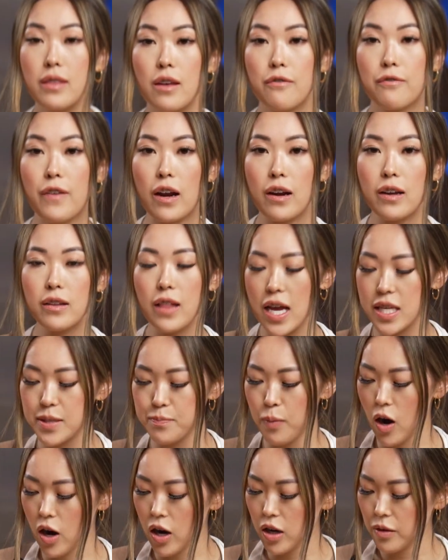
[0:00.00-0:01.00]
The very
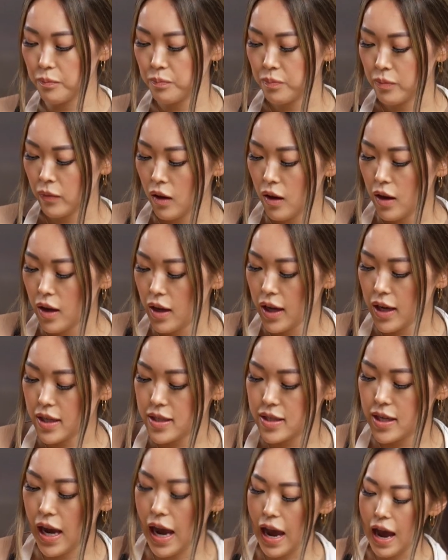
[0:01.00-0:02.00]
last part
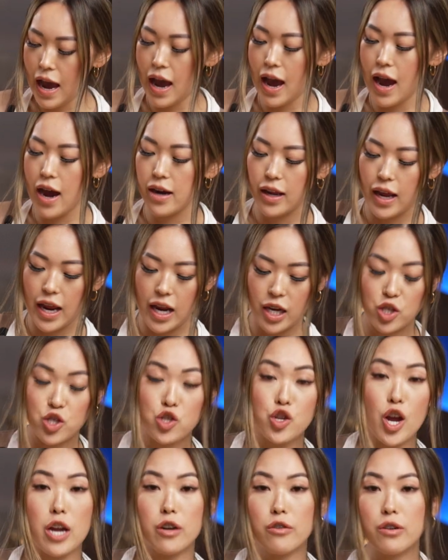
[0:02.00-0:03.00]
is to add a
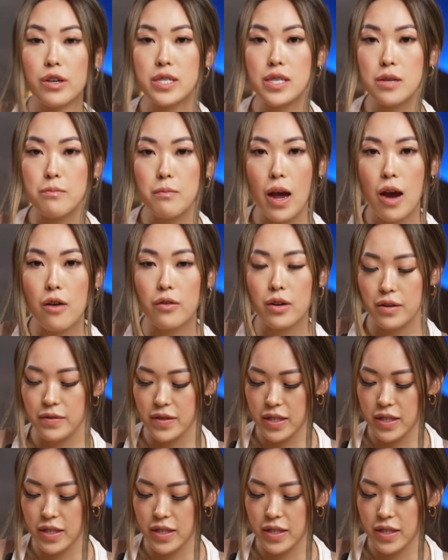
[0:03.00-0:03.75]
generous amount of